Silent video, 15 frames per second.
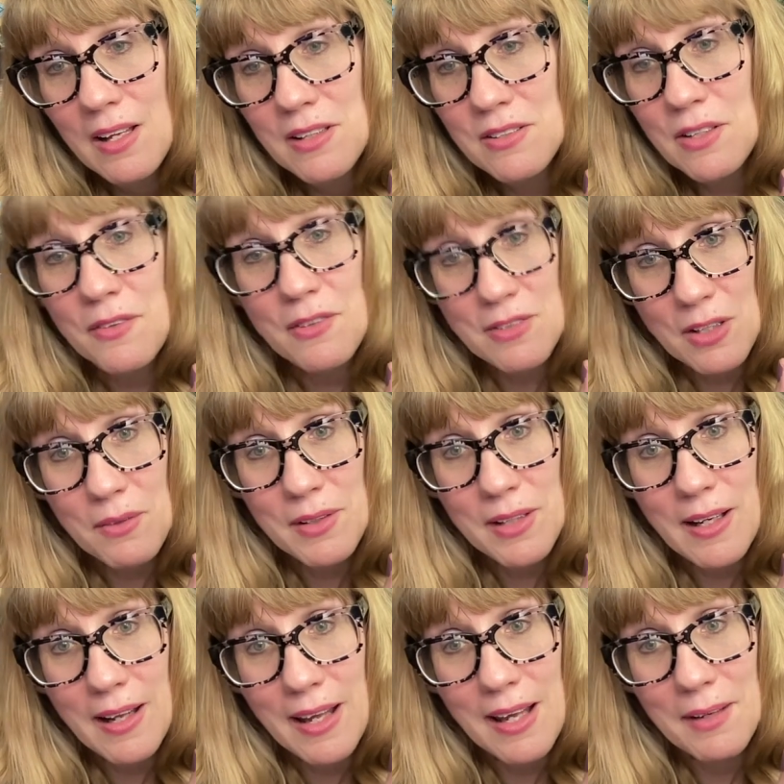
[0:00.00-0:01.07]
So they're doing
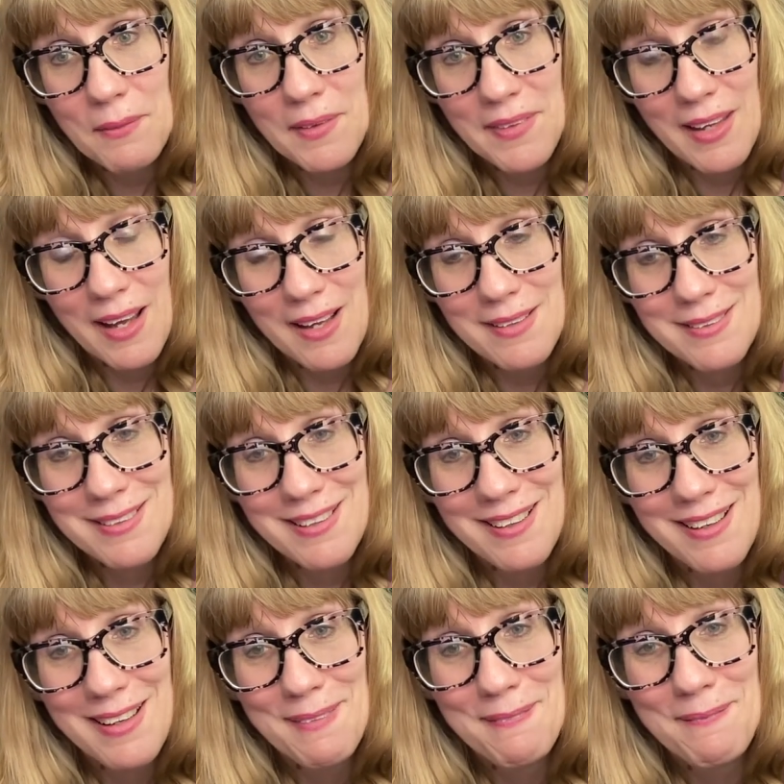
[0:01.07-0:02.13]
it again with the ice
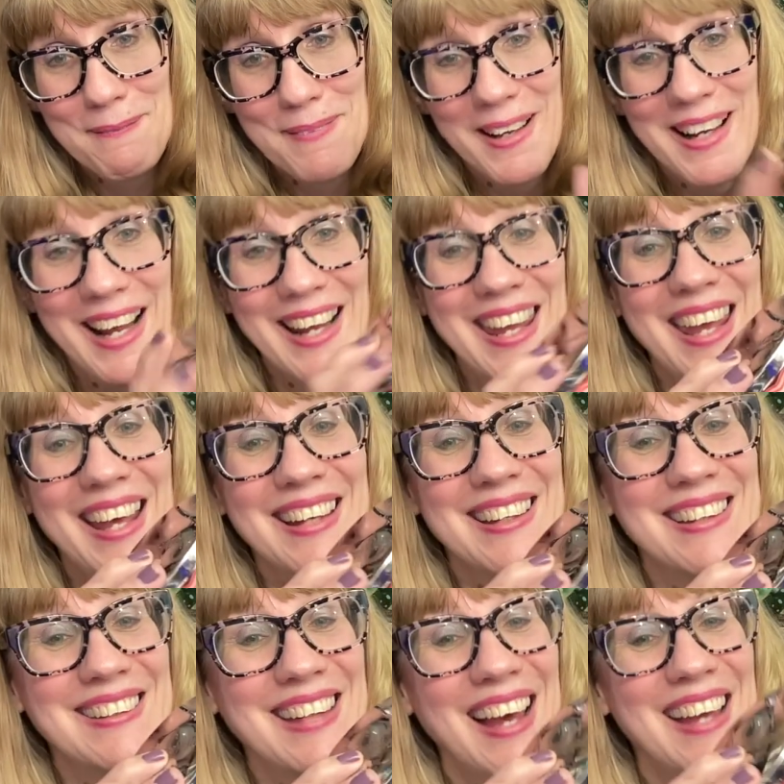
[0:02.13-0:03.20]
cream, but I can't
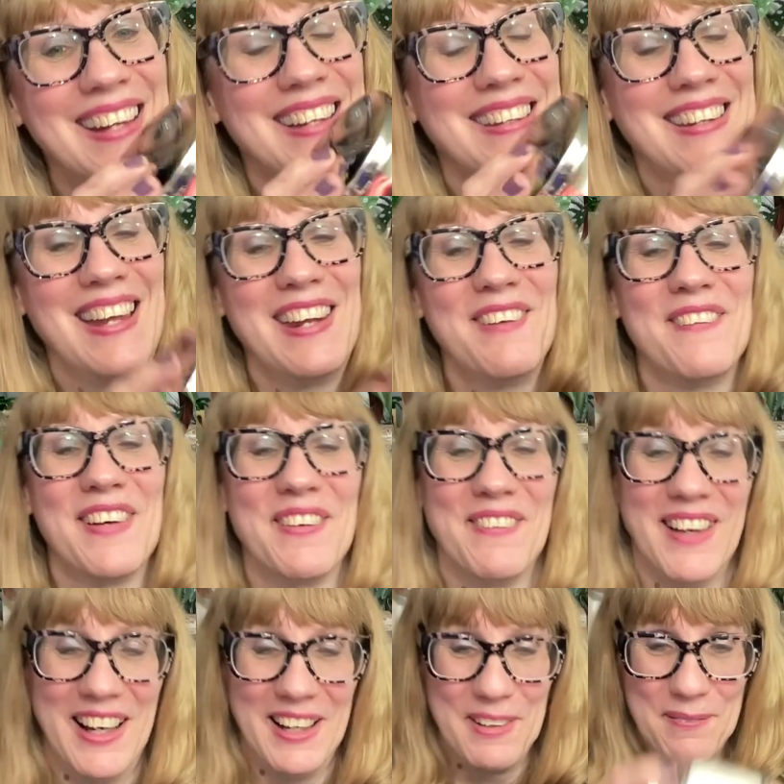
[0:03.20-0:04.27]
decide. Does anyone
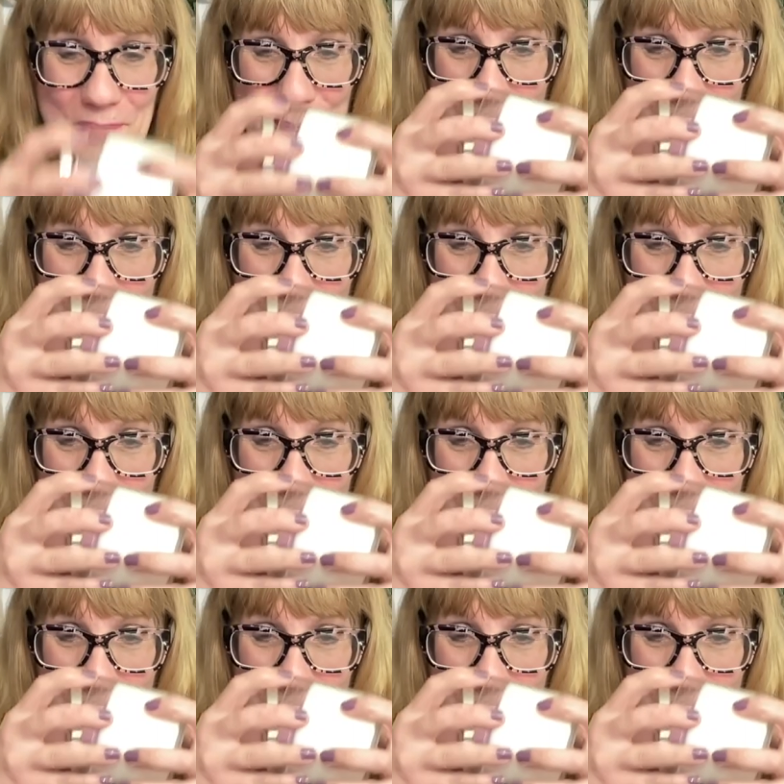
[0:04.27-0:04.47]
want